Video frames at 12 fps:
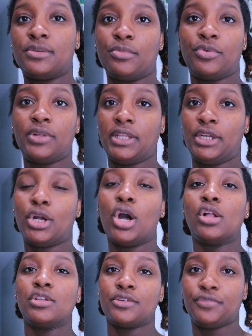some really
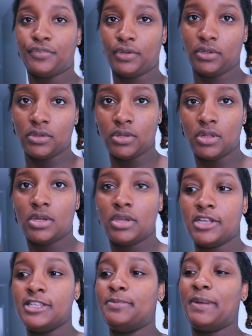colorful
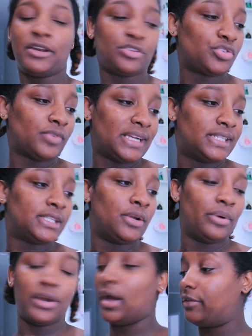Spanish rice
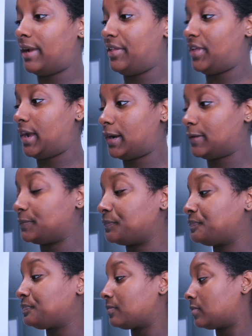going on right there.
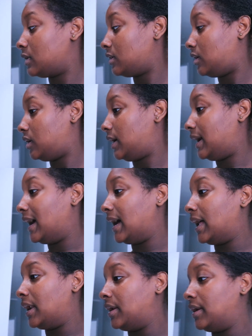
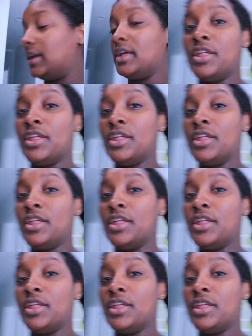And